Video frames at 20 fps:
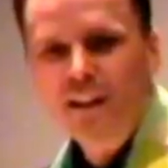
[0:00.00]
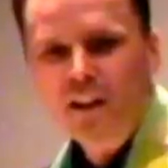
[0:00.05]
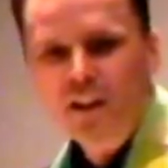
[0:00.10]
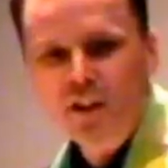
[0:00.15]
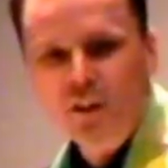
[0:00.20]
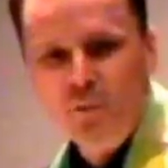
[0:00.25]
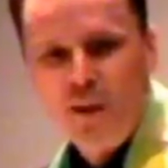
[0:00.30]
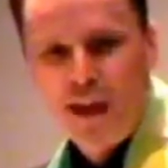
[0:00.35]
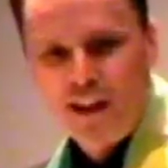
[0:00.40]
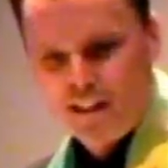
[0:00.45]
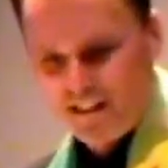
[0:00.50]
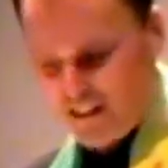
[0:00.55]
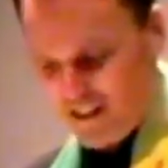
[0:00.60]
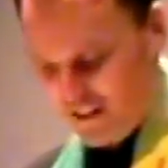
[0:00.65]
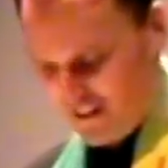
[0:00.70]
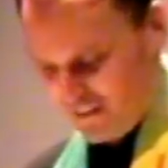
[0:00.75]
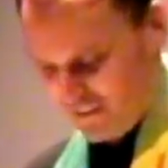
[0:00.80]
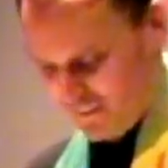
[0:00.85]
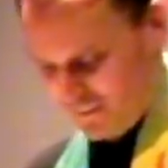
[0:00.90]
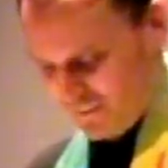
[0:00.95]
humanity.
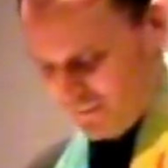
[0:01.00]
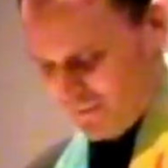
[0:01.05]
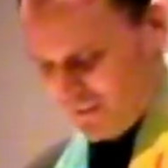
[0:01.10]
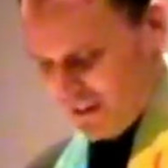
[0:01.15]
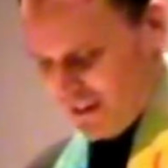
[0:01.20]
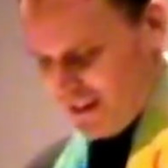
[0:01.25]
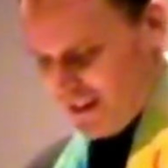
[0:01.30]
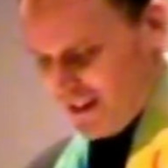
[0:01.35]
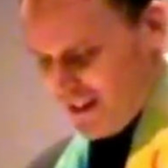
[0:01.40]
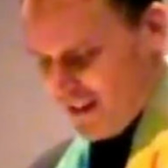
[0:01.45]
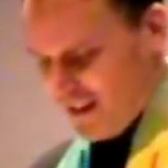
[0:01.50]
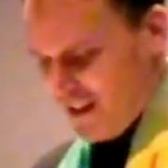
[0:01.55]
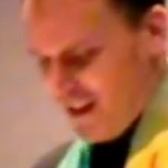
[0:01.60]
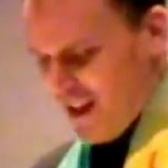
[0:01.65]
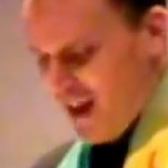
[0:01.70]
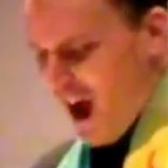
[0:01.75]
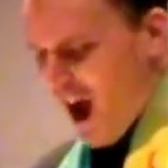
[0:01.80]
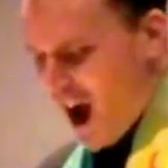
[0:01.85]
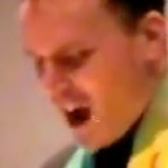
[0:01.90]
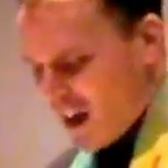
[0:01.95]

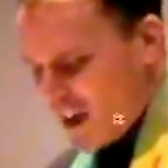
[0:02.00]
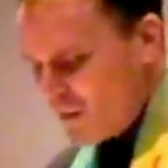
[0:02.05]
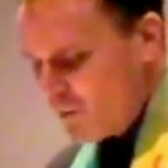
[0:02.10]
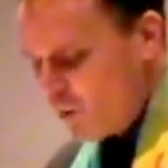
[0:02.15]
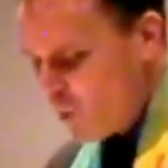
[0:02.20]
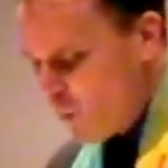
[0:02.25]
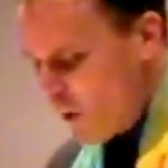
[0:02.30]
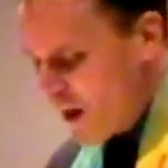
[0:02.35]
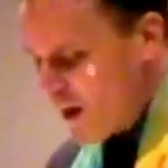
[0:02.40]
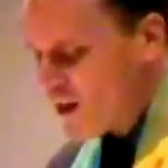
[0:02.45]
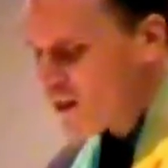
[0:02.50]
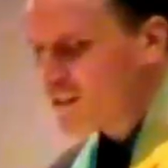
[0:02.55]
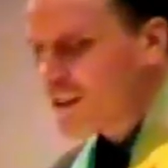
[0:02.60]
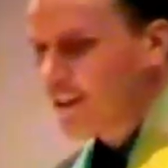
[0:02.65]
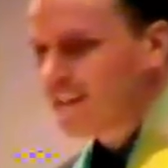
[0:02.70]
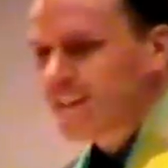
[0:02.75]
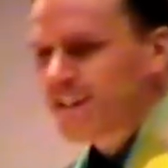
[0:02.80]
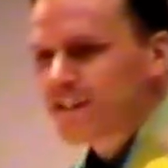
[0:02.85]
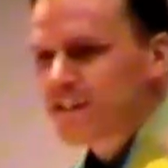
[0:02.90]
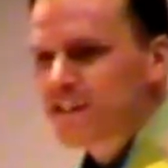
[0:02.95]
I am aware
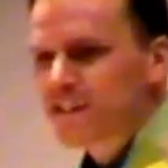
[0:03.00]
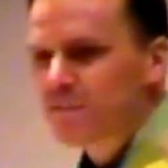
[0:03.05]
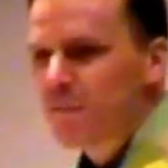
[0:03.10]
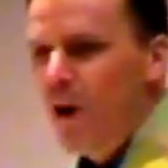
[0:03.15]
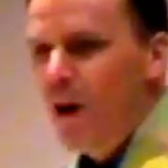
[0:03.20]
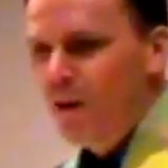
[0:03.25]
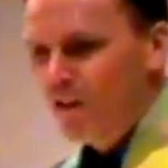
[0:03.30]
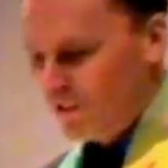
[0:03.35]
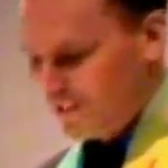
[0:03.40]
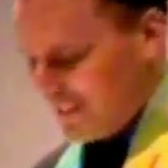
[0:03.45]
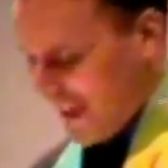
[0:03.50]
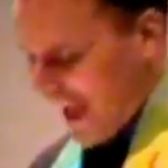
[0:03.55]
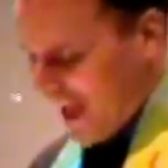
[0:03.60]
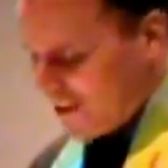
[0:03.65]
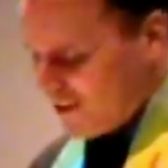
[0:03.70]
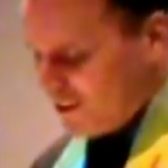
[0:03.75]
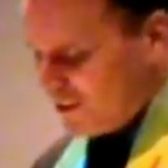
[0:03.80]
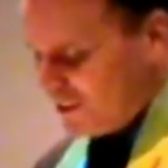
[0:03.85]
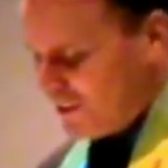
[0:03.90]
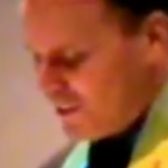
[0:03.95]
that this small
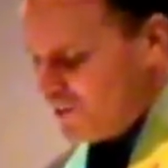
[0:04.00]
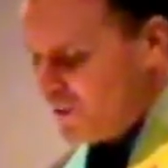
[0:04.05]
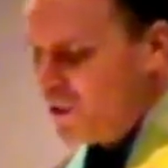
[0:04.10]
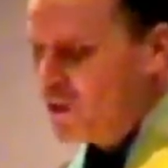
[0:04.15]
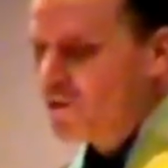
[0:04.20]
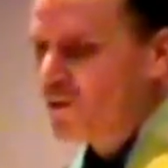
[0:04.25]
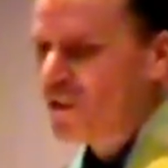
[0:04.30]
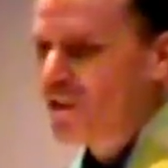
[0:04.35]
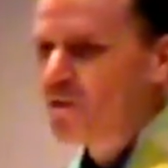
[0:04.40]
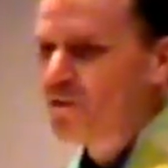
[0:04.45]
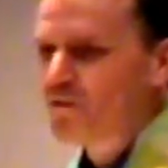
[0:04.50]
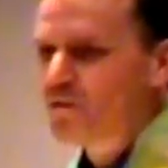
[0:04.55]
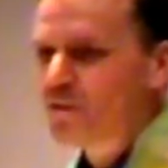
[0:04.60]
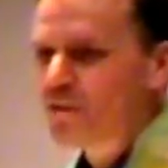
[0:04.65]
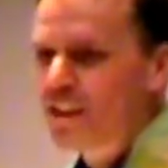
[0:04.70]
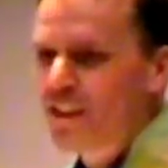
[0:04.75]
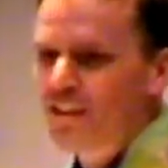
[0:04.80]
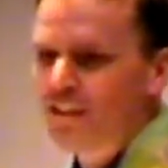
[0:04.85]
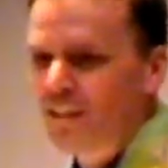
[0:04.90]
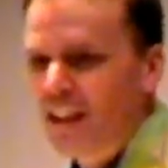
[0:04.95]
gaggle of UUs
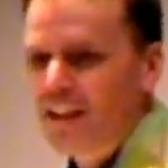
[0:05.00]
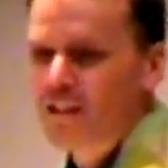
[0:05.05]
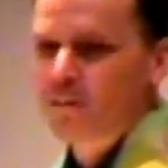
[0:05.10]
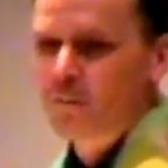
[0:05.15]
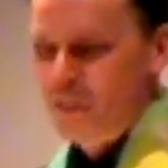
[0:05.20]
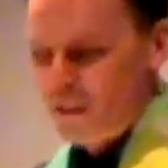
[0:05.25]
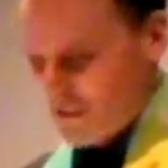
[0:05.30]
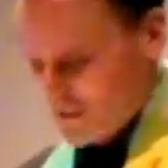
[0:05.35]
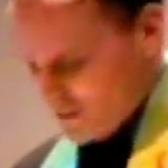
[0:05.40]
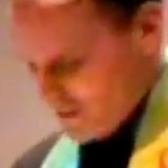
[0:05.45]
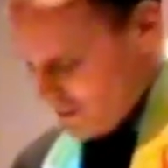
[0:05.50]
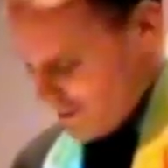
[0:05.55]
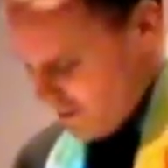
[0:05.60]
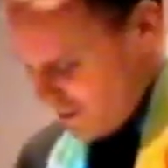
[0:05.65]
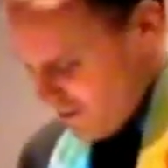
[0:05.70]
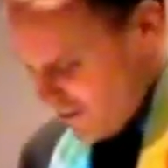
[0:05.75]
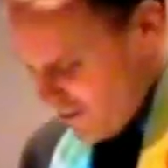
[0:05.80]
and a lesbian,